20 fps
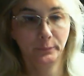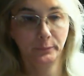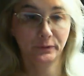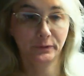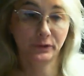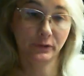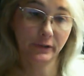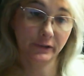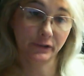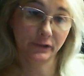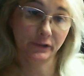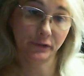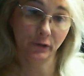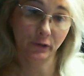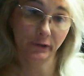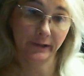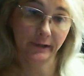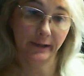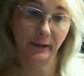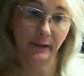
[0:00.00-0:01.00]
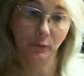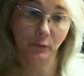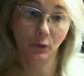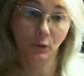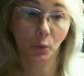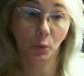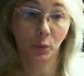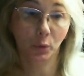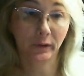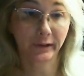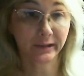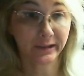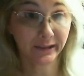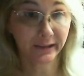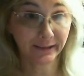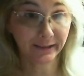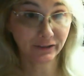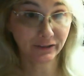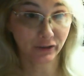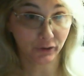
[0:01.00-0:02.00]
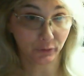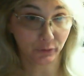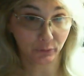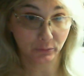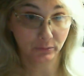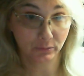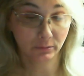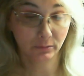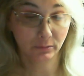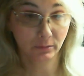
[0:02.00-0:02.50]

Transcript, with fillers: But you need to look at what it can do.